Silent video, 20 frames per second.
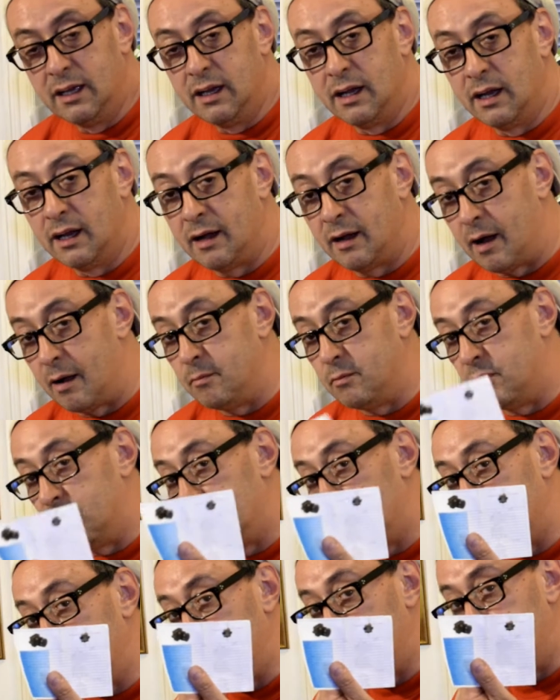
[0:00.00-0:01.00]
I'm
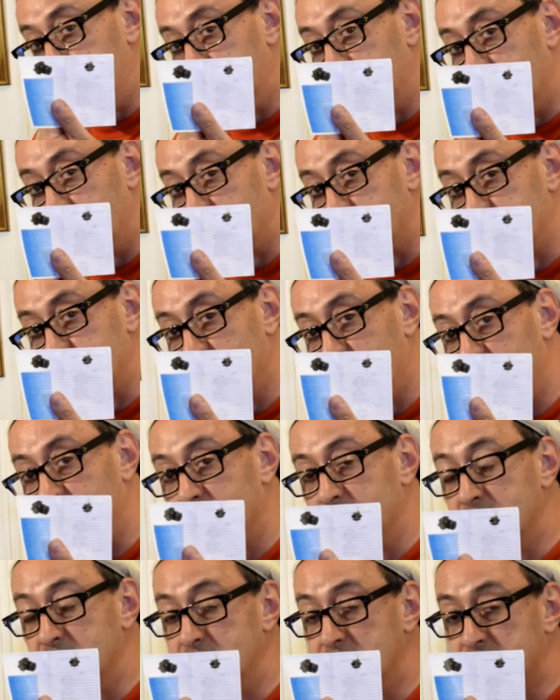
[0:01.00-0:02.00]
reading the
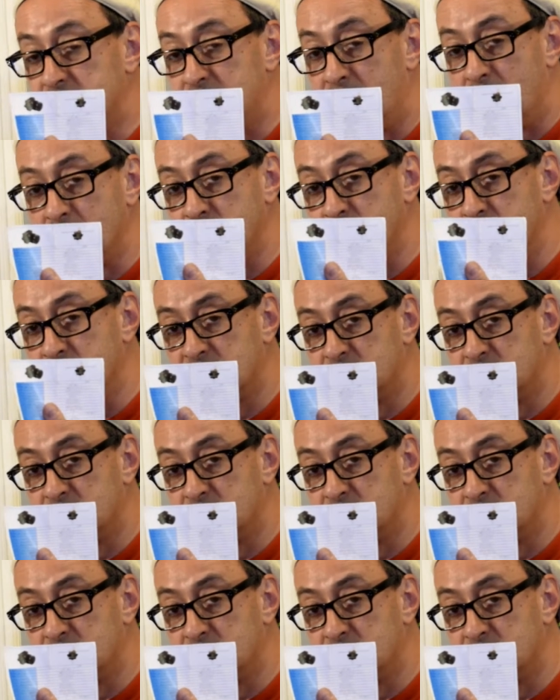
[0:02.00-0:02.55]
actual instruction